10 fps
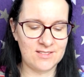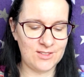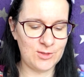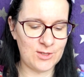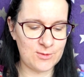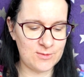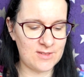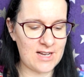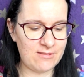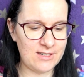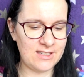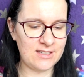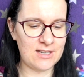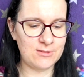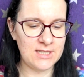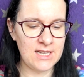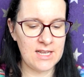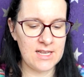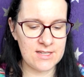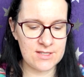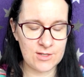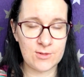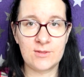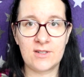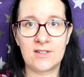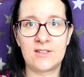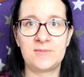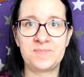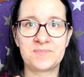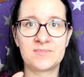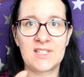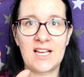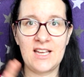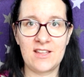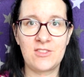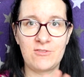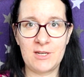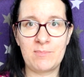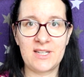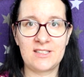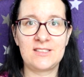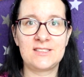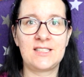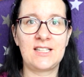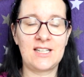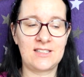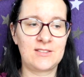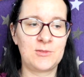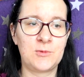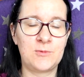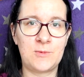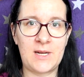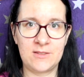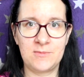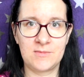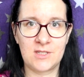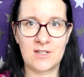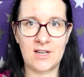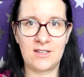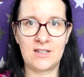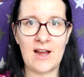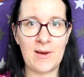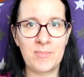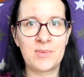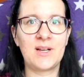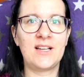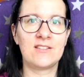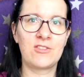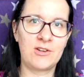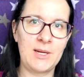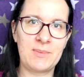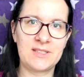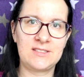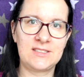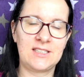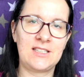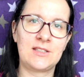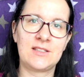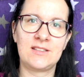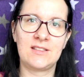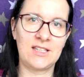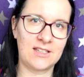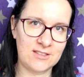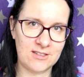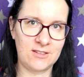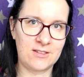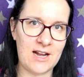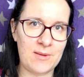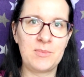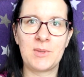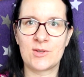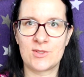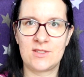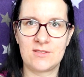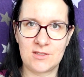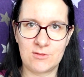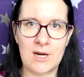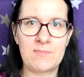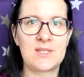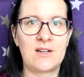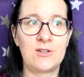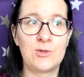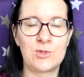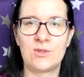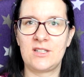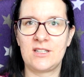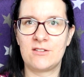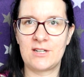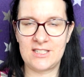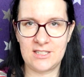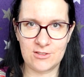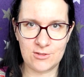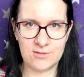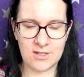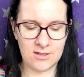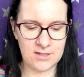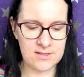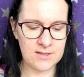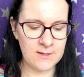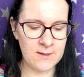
you know, ironing out. So I had 3 panels that had one color up and 3 panels that had the other color up, because the wraps are usually gradient of colors.